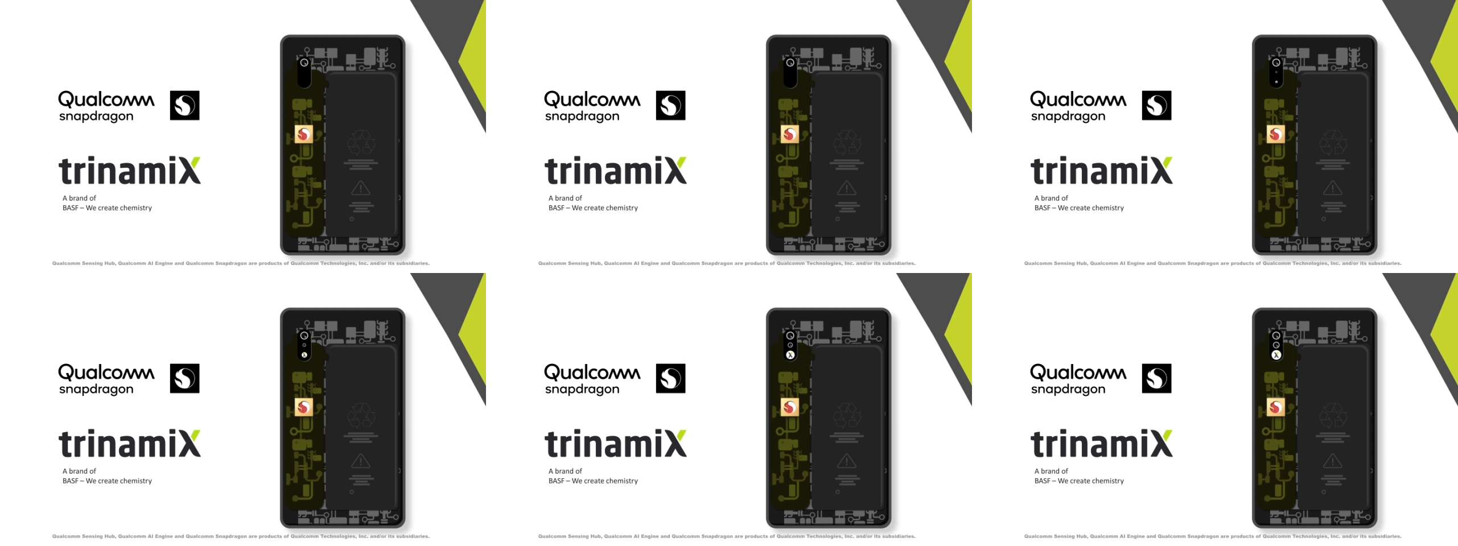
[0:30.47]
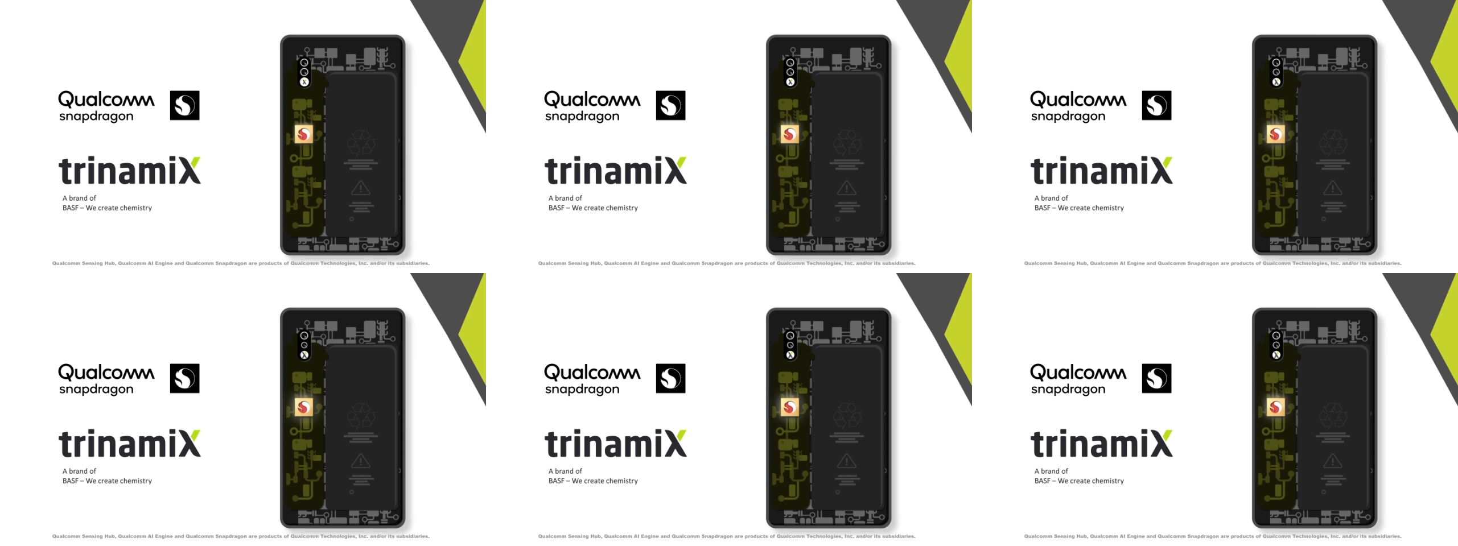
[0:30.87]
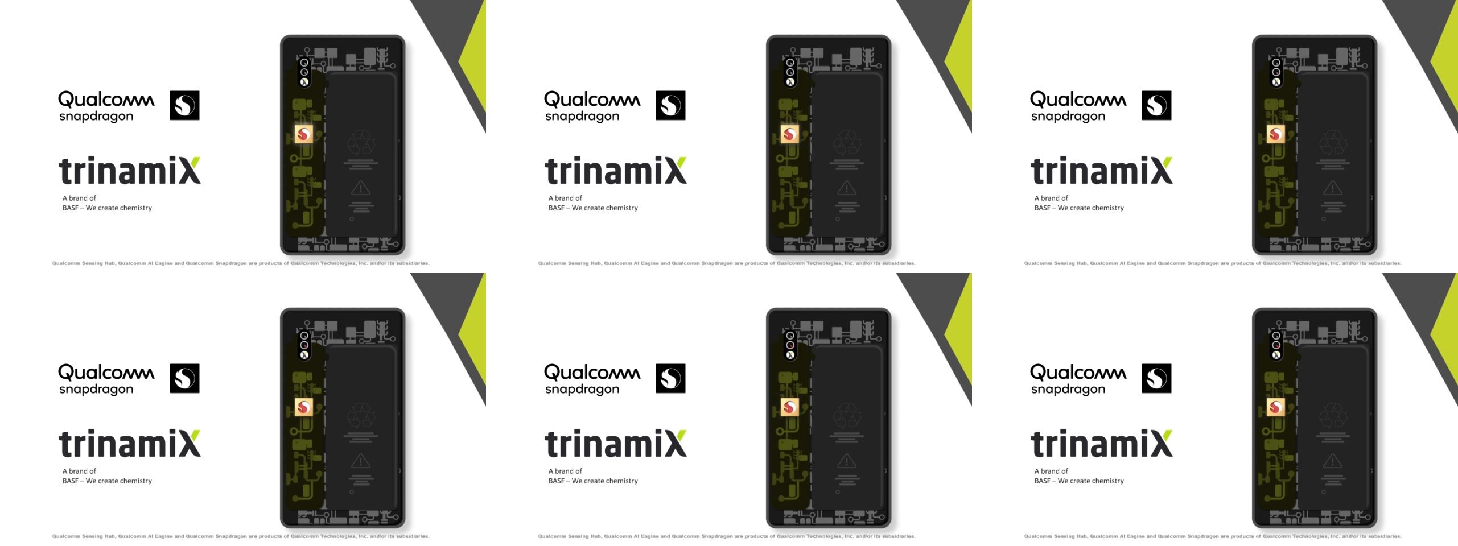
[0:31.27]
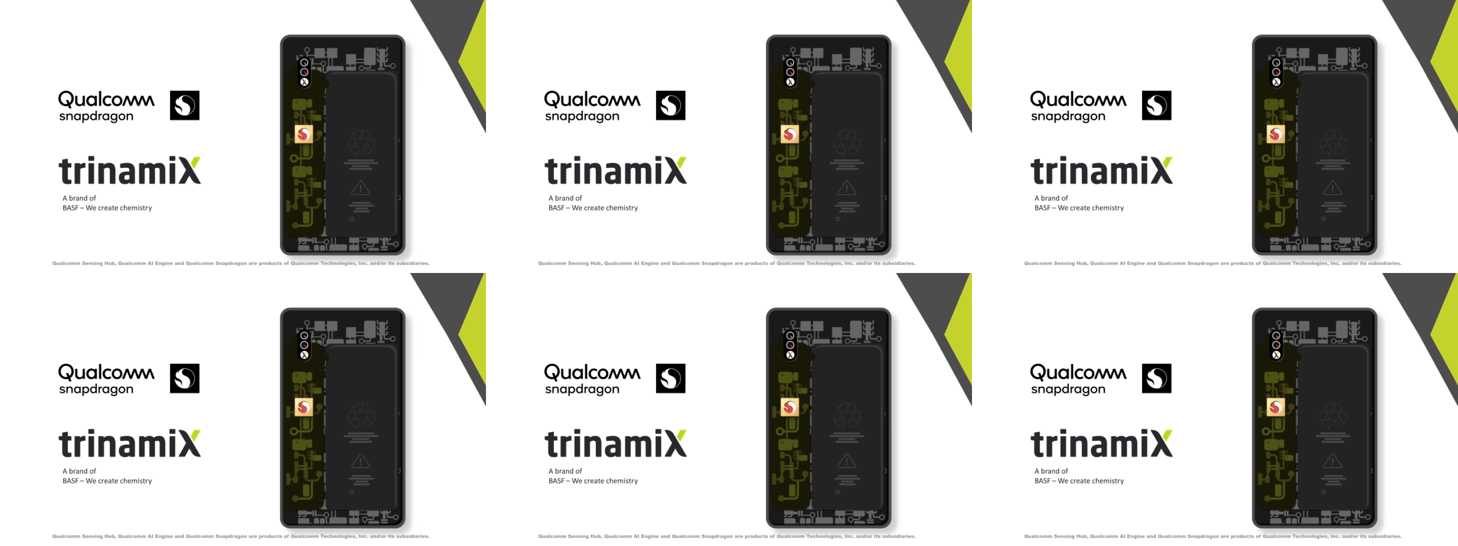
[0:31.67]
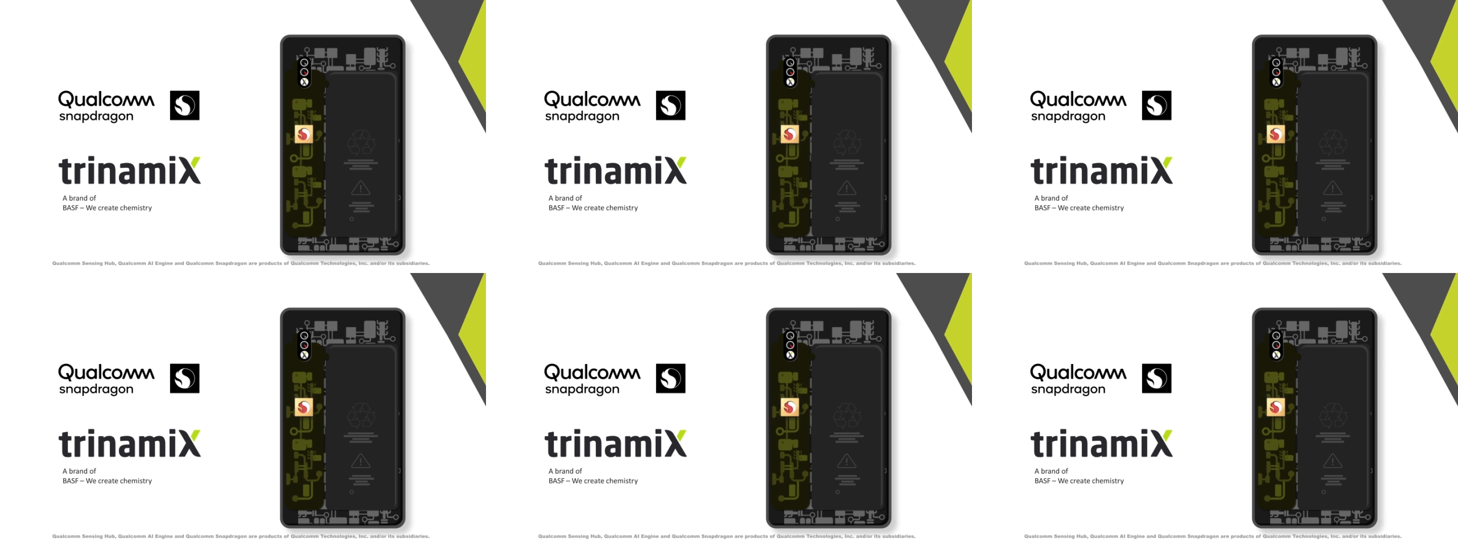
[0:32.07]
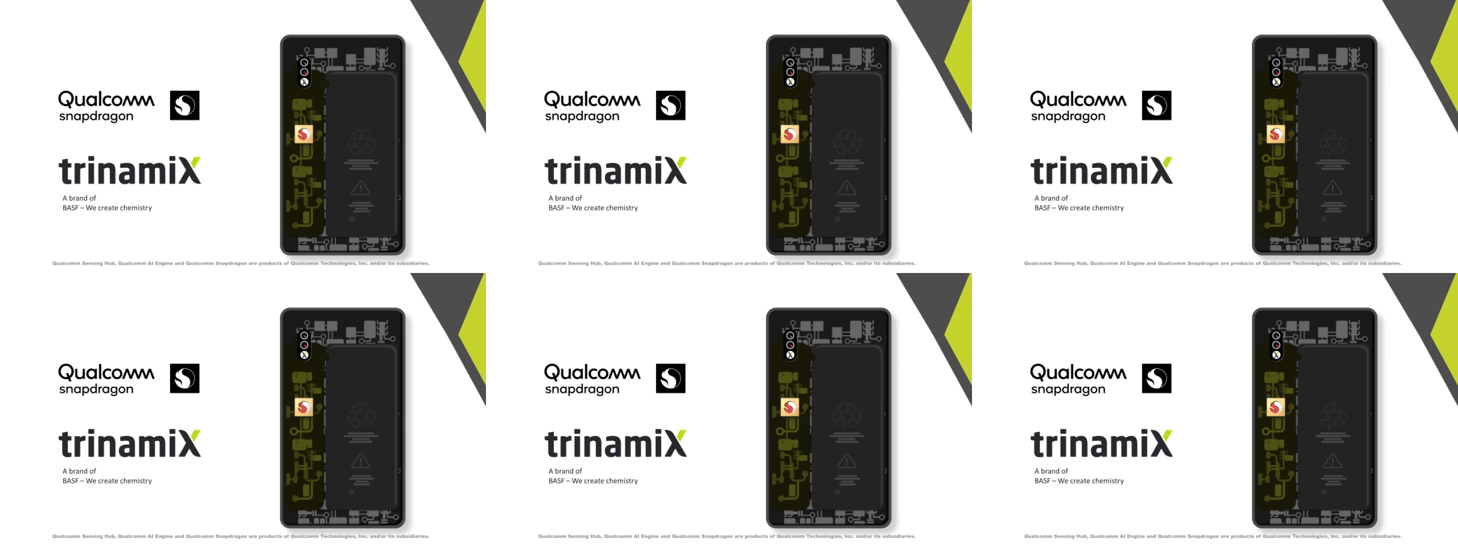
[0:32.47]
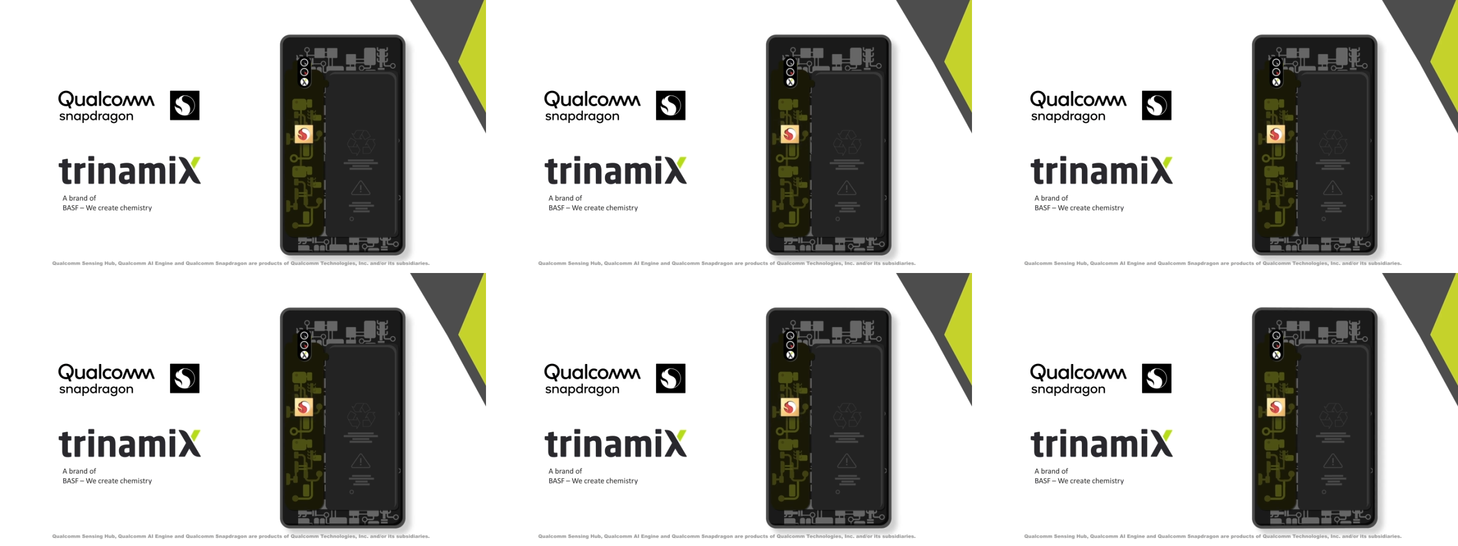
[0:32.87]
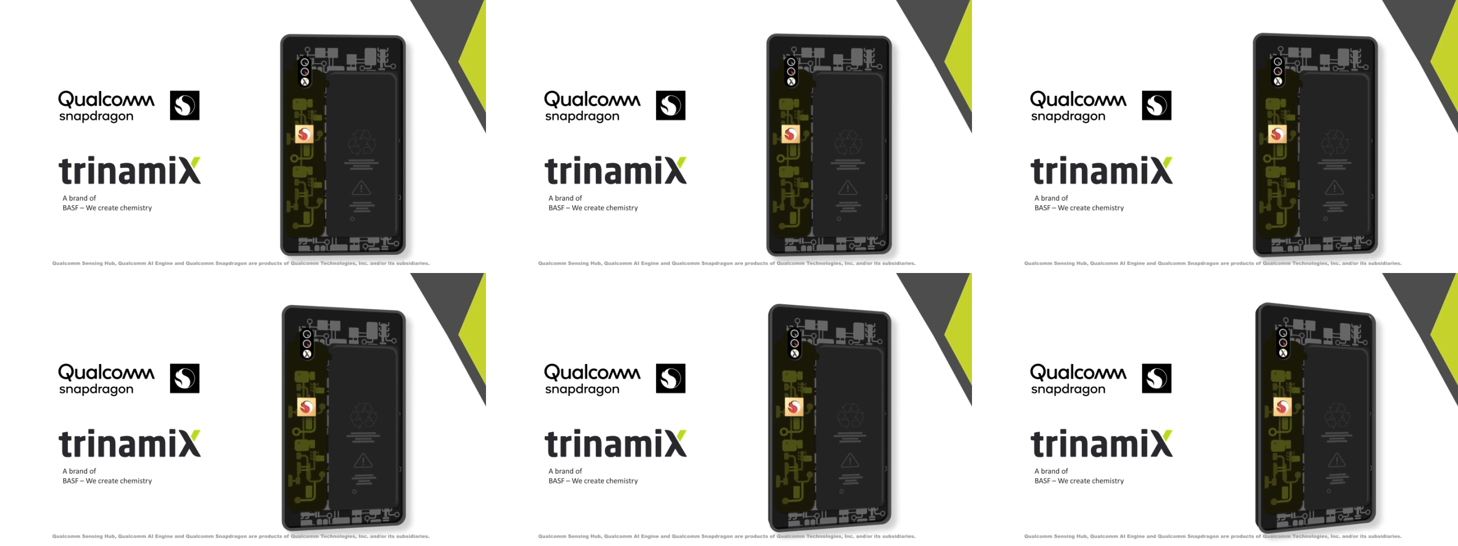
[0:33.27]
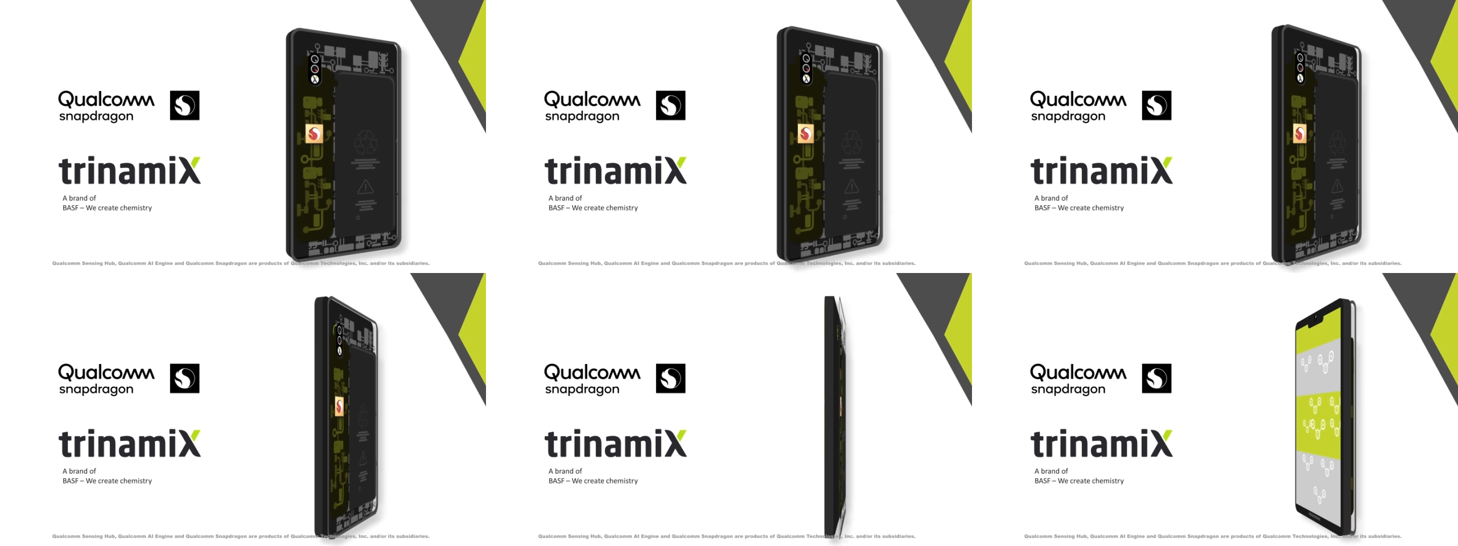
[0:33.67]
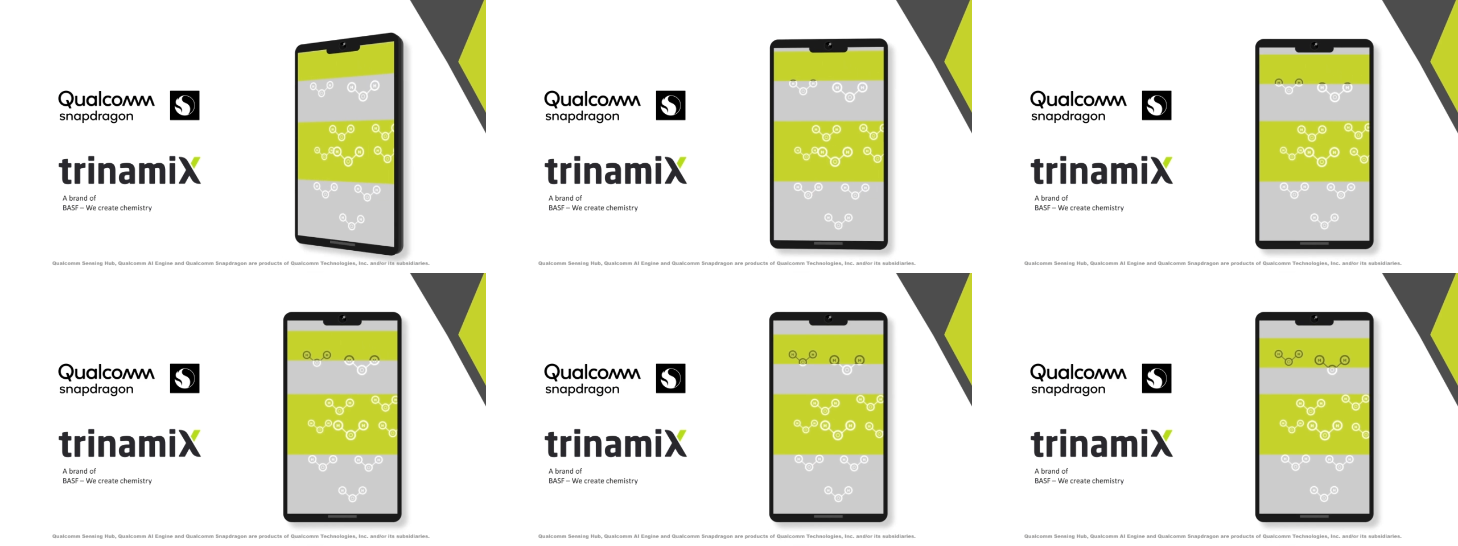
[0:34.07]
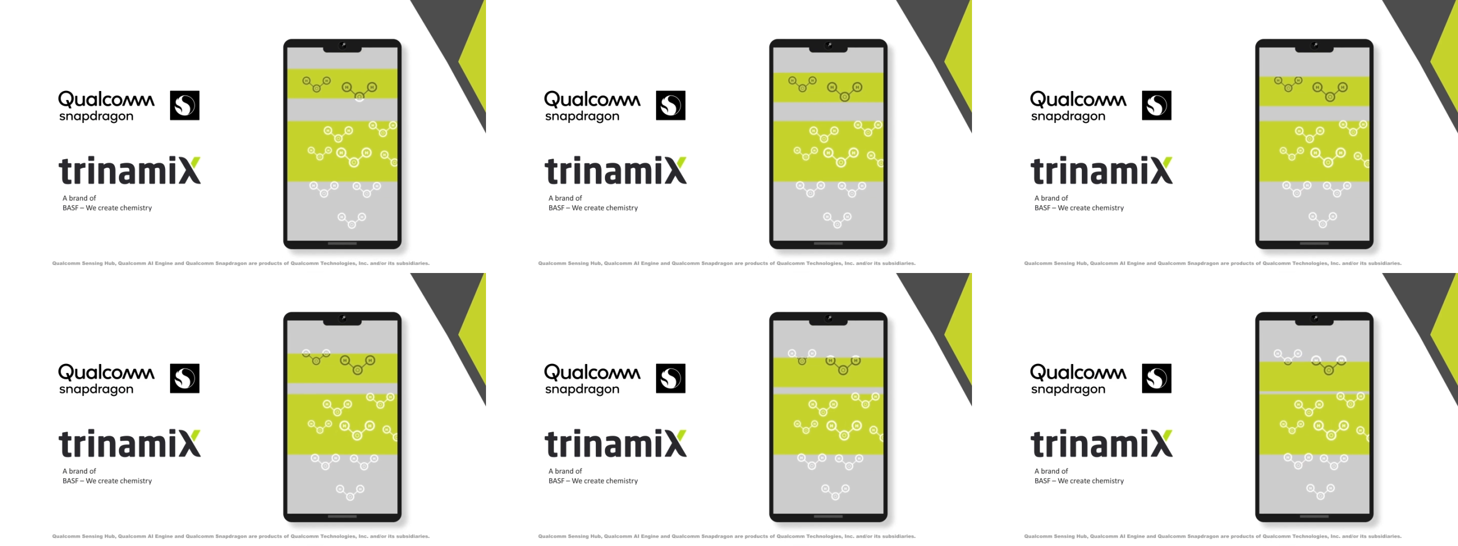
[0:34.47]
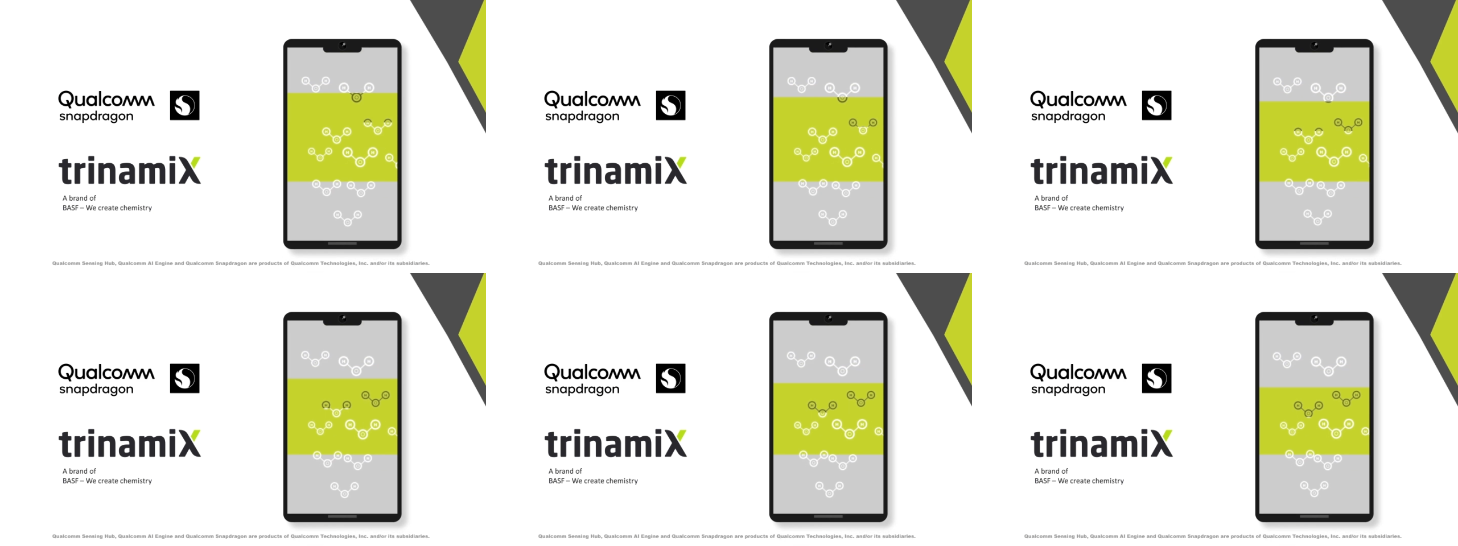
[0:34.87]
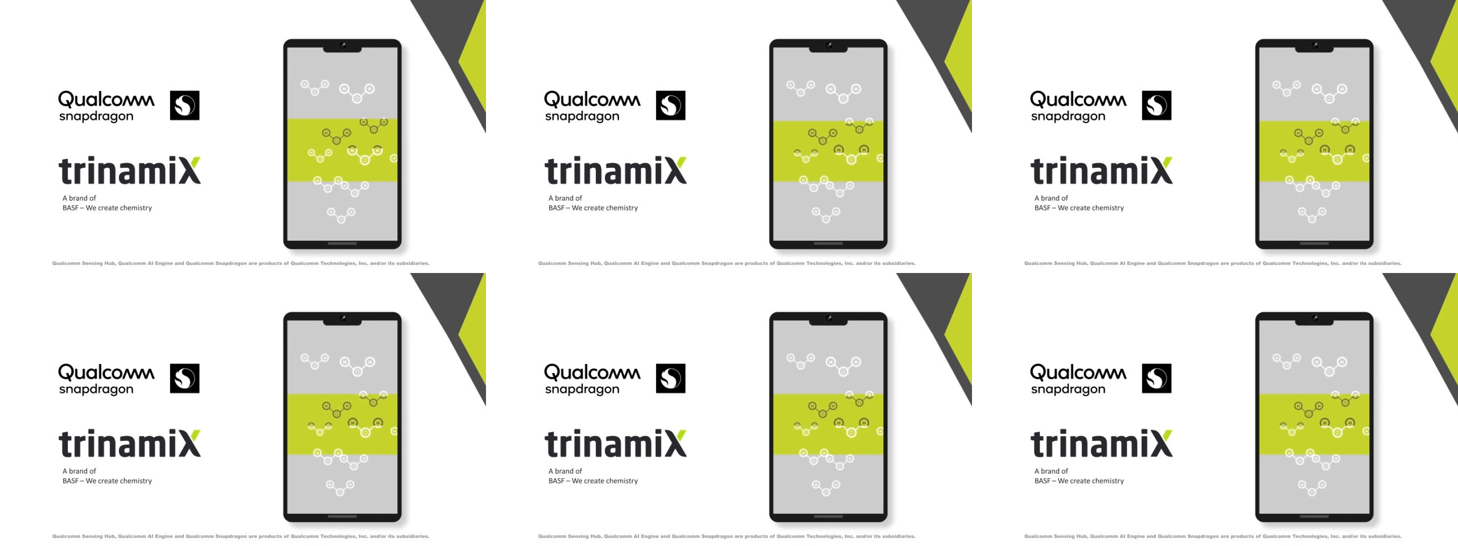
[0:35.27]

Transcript: No face is visible, so there are no lips to read.